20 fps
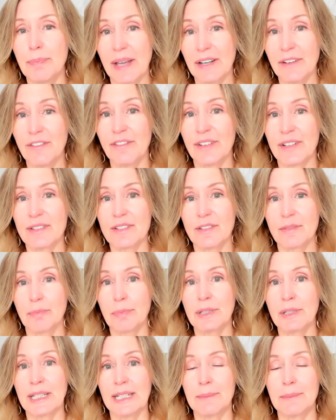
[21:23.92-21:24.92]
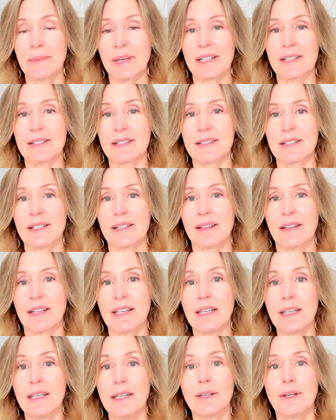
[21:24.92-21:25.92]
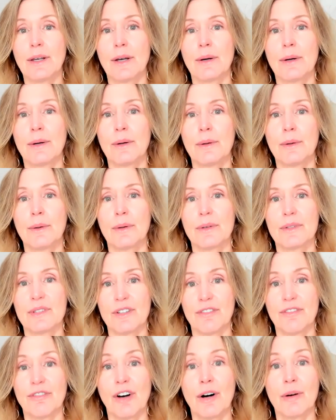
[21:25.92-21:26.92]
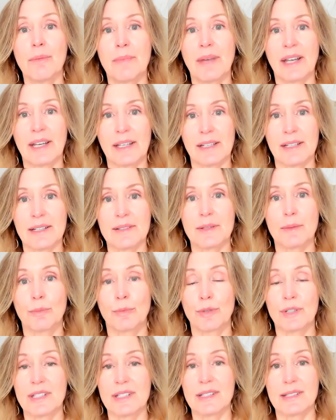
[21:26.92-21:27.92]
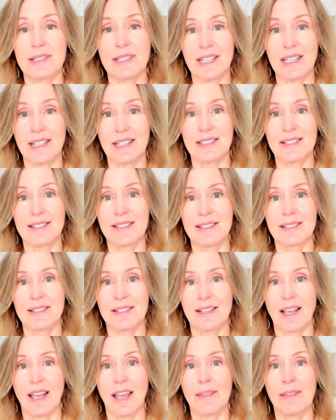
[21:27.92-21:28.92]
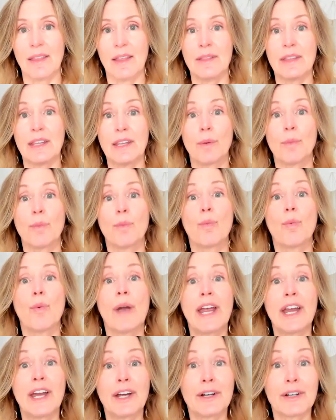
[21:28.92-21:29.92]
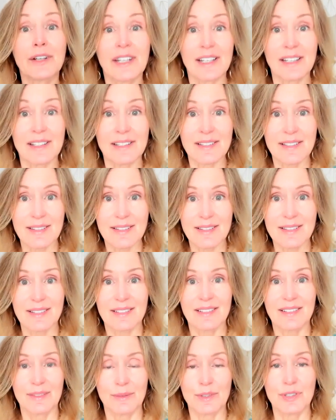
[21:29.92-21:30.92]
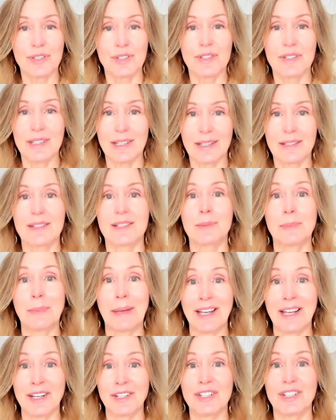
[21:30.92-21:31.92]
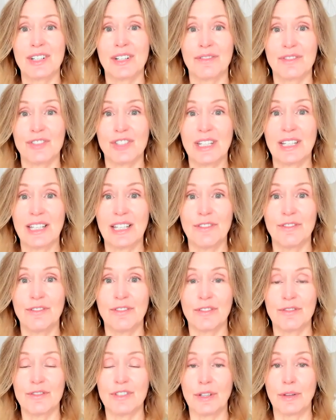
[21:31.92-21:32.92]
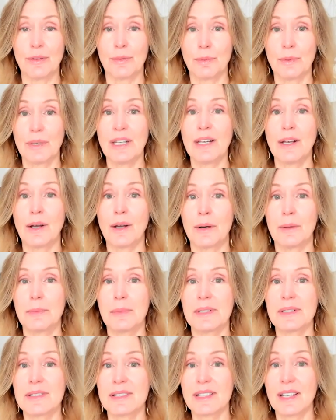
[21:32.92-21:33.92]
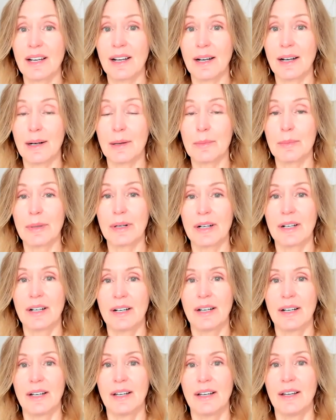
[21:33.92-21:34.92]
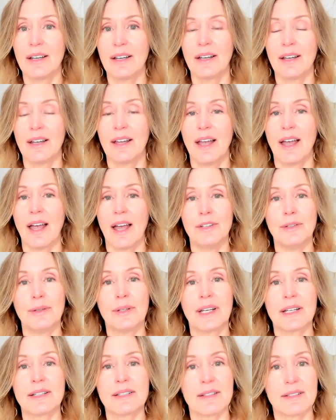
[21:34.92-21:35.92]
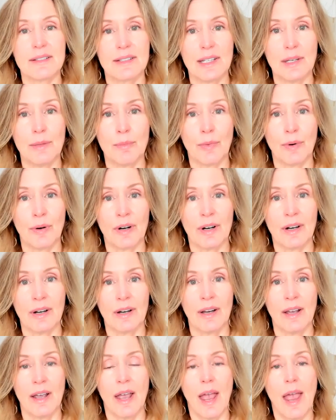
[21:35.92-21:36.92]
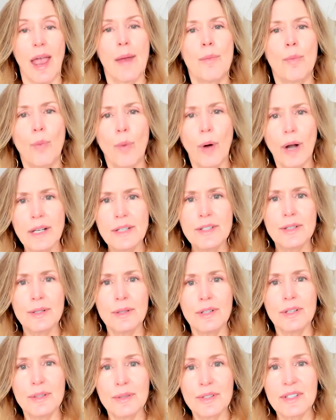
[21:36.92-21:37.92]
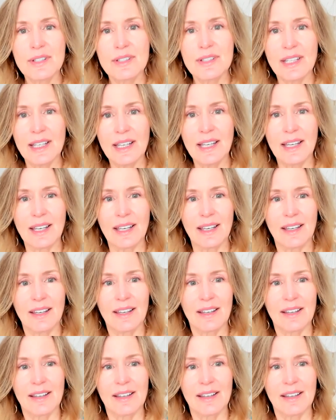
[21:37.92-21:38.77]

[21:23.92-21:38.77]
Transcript: benefits of plant medicine the ego default mechanism recedes. And then the awareness, which is the expansion of Key 53, opens up and you get to see more. And what do you see?